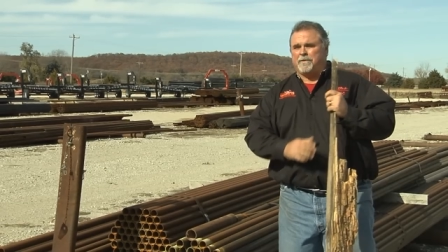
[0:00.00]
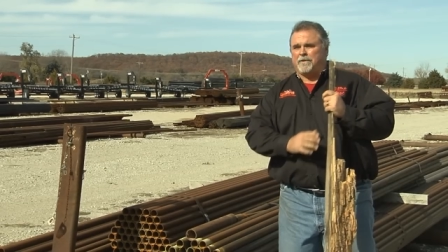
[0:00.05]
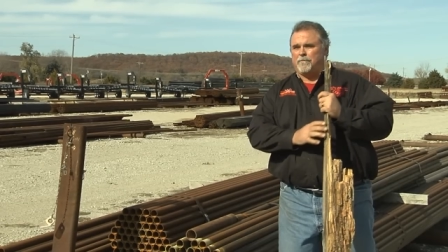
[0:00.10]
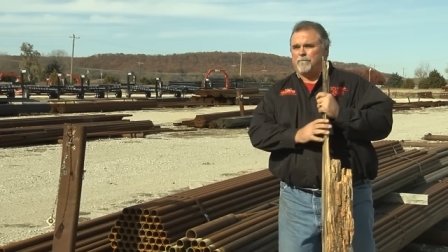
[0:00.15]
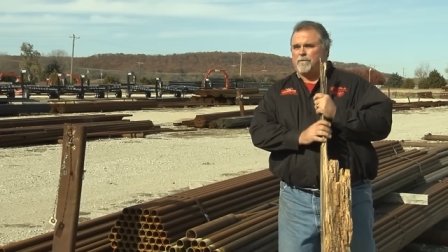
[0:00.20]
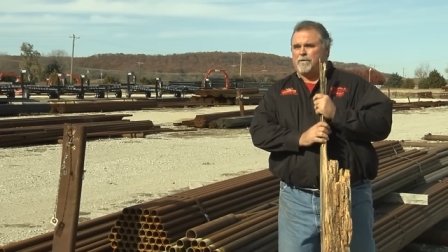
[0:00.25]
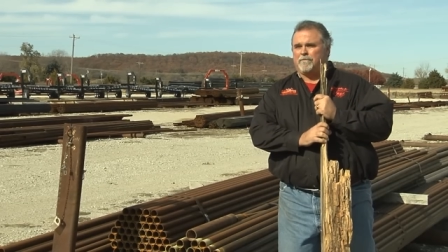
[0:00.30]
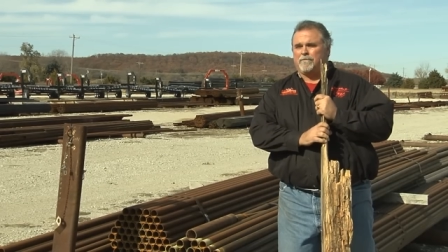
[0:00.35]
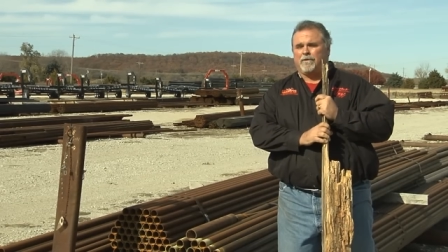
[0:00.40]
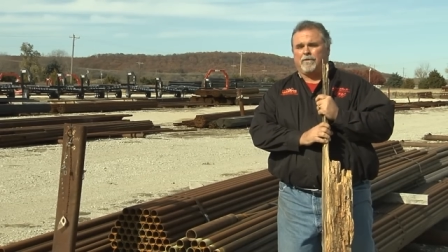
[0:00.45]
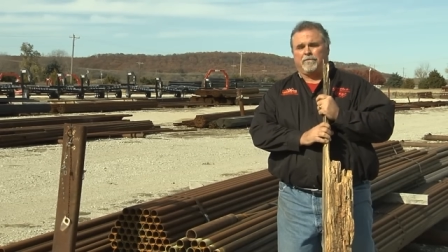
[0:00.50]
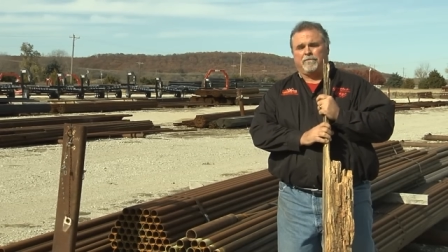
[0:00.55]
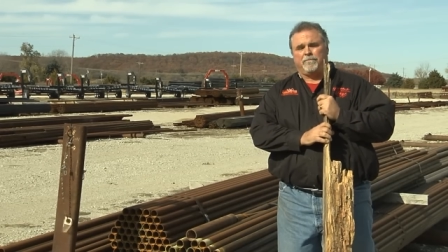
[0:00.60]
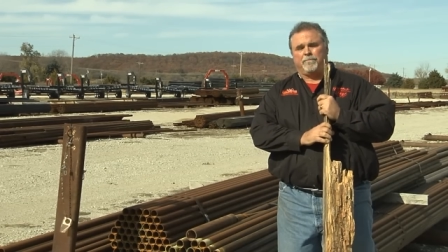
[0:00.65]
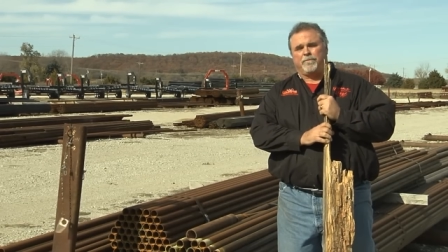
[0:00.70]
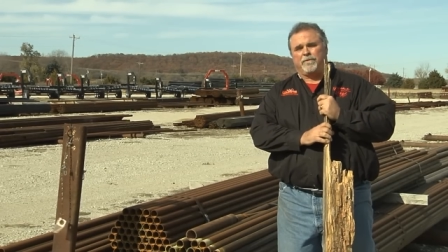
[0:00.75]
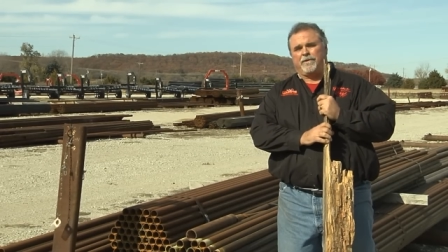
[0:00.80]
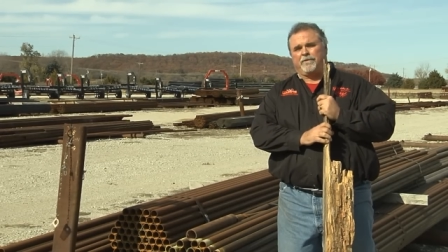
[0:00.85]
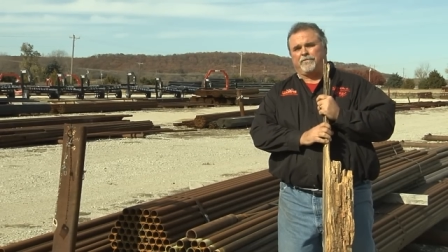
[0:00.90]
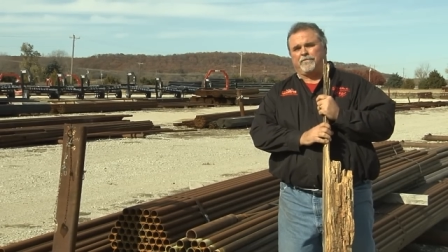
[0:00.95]
but it won't hold the
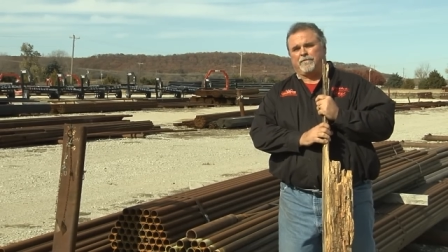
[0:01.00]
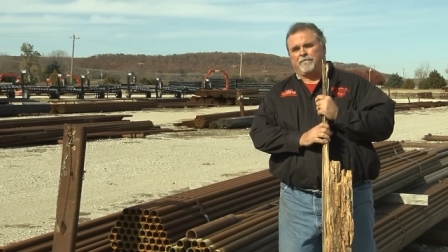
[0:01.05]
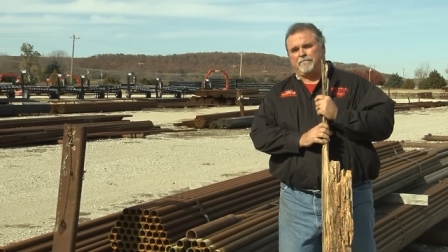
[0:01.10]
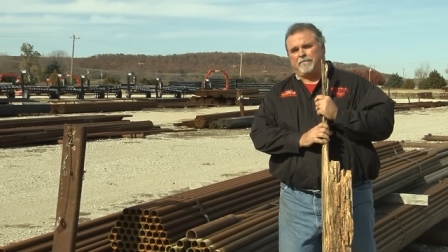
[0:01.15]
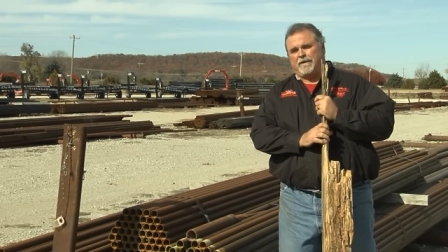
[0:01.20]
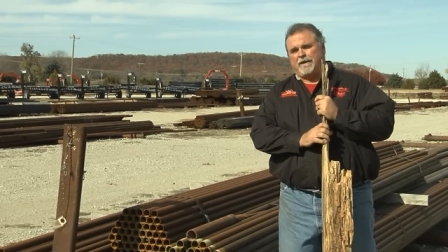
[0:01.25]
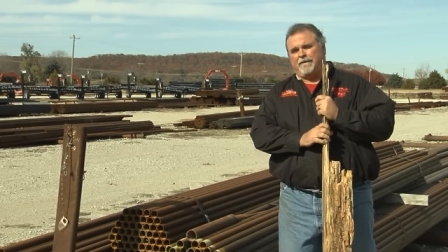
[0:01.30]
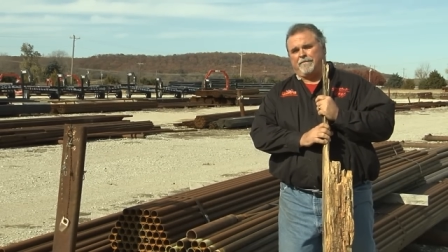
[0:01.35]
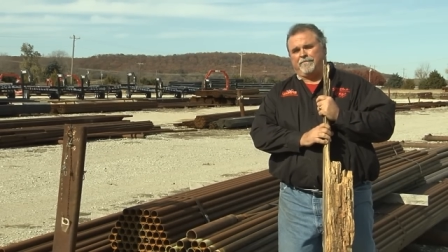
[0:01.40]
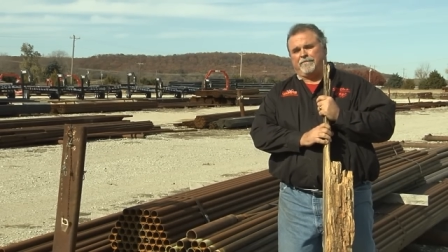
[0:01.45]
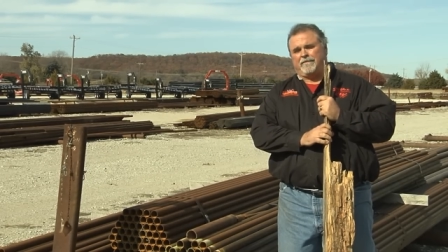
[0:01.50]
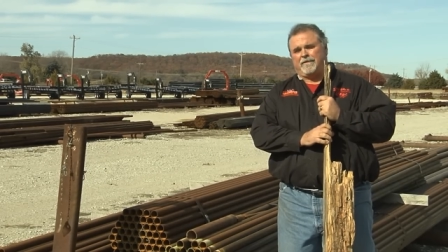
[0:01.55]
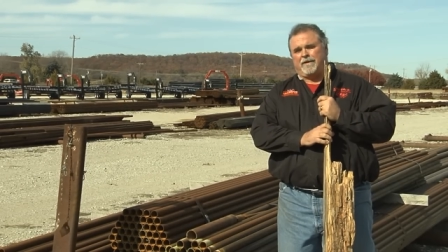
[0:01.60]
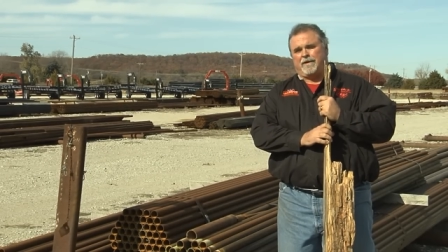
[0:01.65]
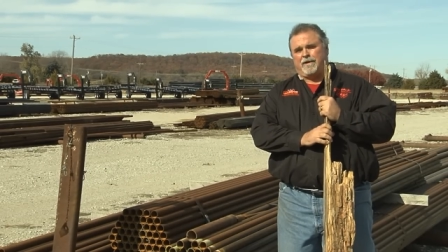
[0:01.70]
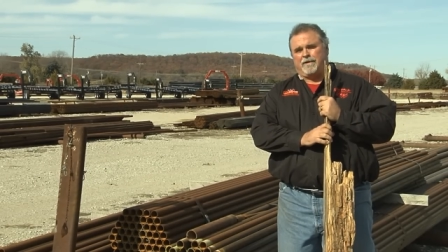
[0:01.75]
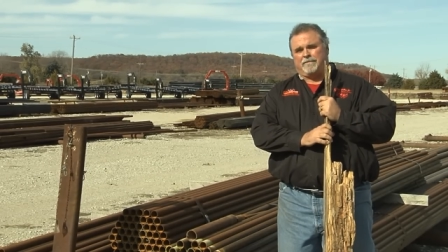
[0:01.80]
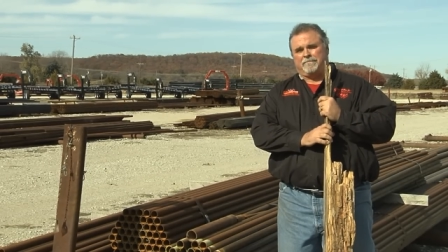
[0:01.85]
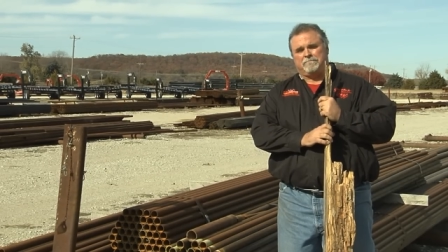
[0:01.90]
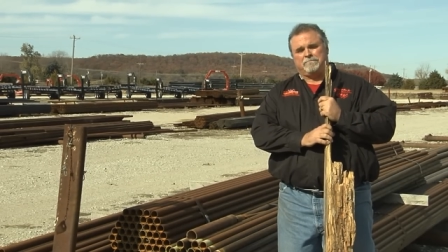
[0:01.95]
pressure of
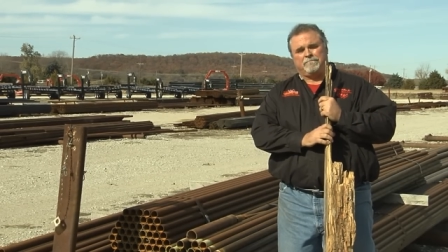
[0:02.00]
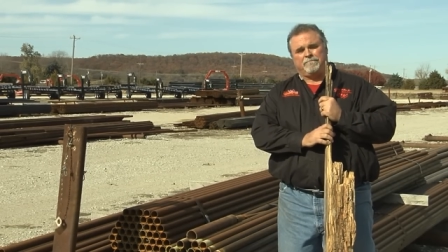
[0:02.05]
livestock,